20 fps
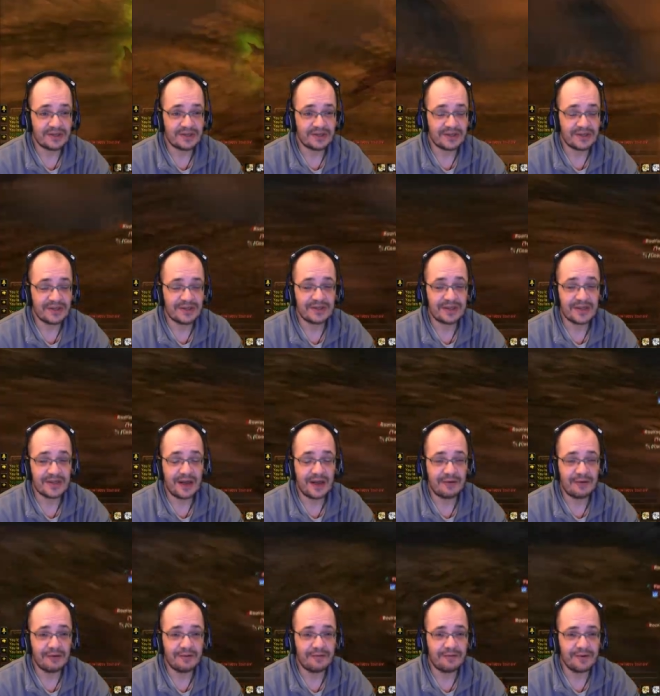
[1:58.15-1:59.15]
So this is
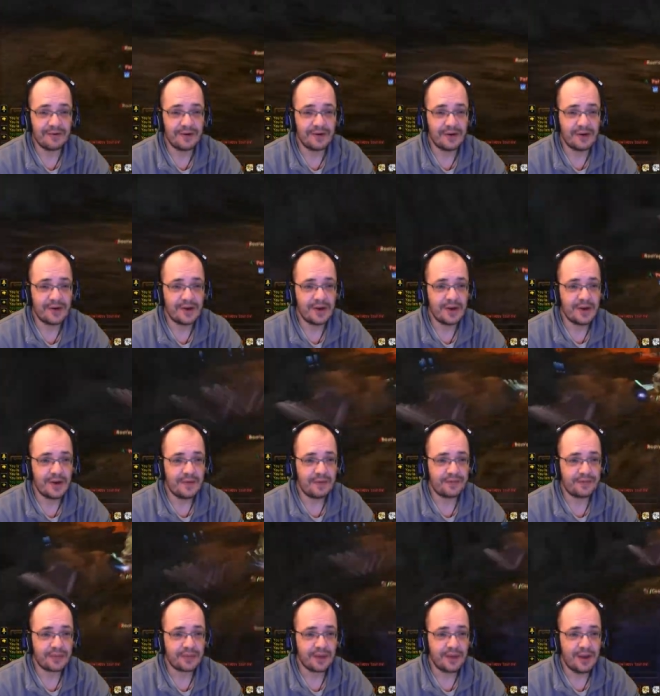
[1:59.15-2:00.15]
kind of
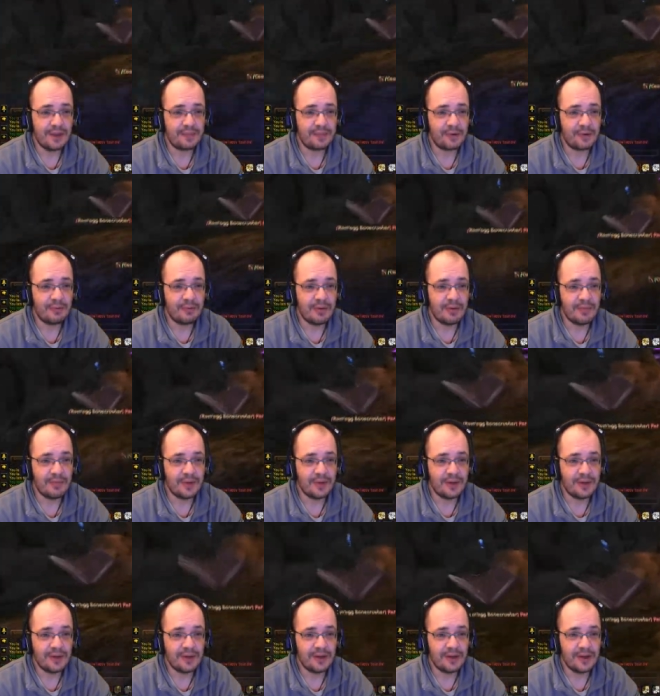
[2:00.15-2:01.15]
a problem,
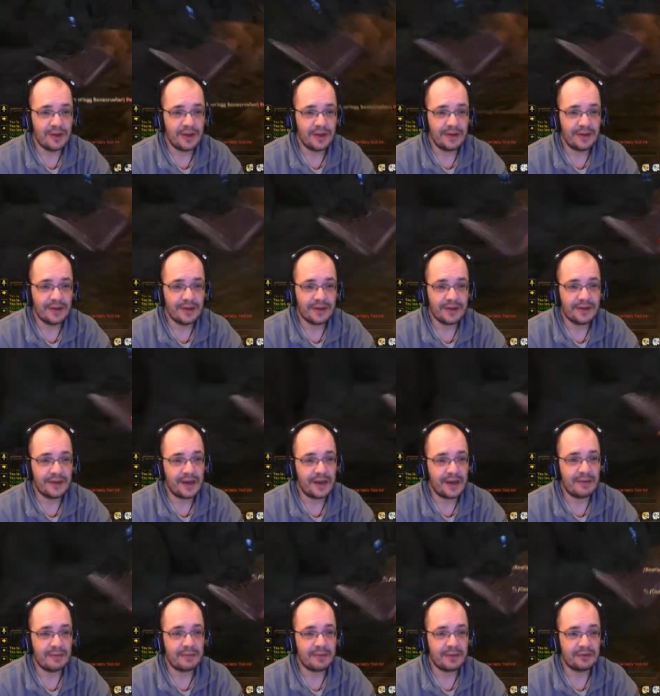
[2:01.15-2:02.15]
and
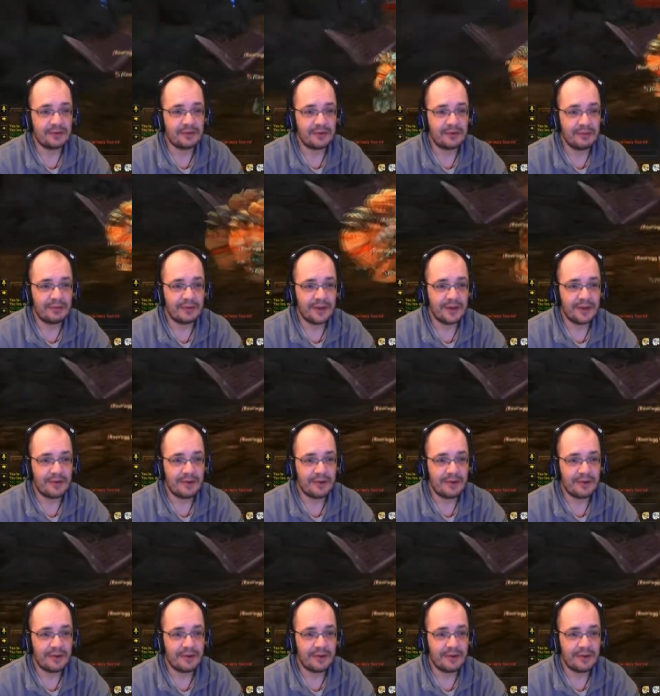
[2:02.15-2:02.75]
I'm in big trouble